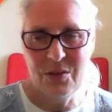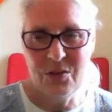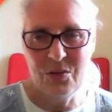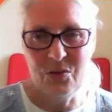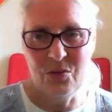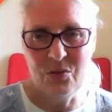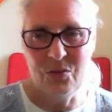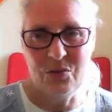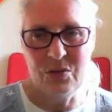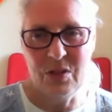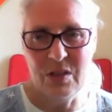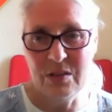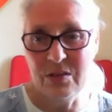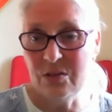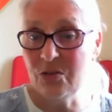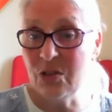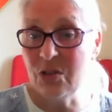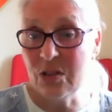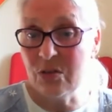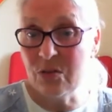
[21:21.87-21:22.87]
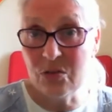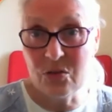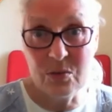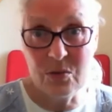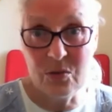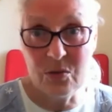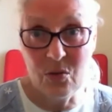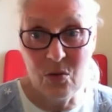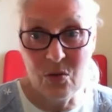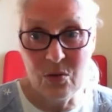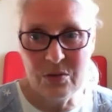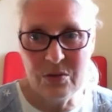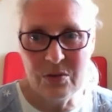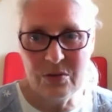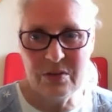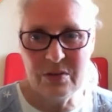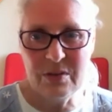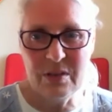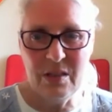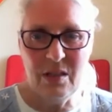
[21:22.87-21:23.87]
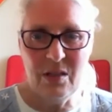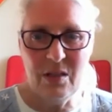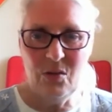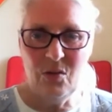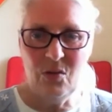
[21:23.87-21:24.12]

You're generous with your honesty.